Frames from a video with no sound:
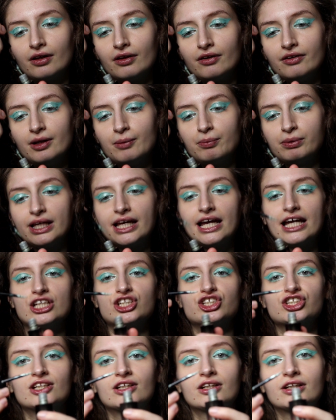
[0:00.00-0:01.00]
the
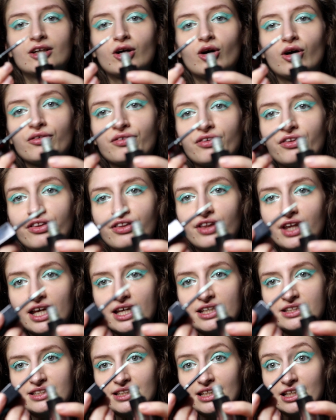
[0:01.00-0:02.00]
application of
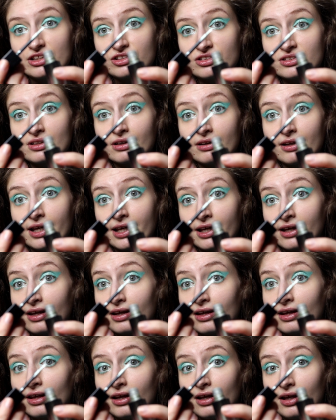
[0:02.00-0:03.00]
this, it's like
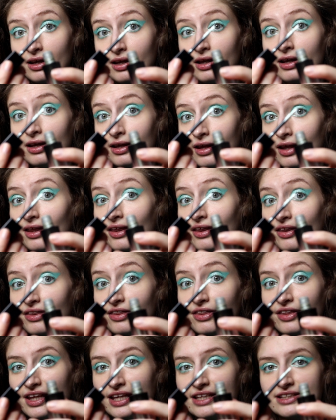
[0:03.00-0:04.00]

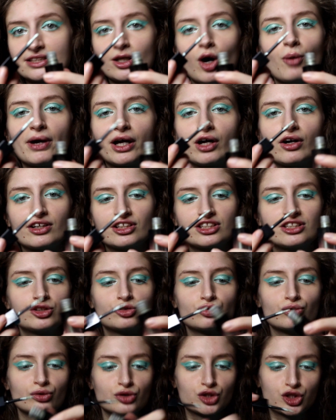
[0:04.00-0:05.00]
this. Oh my god,
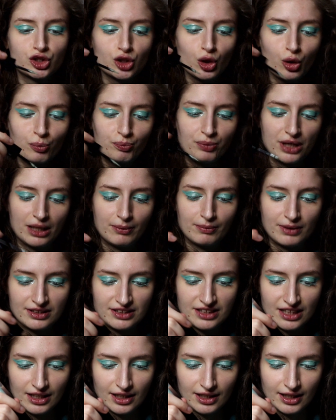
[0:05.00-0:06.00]
it's so
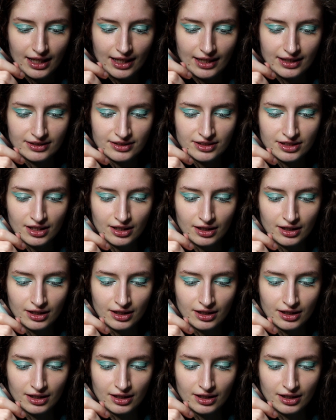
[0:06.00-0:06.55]
pigmented, and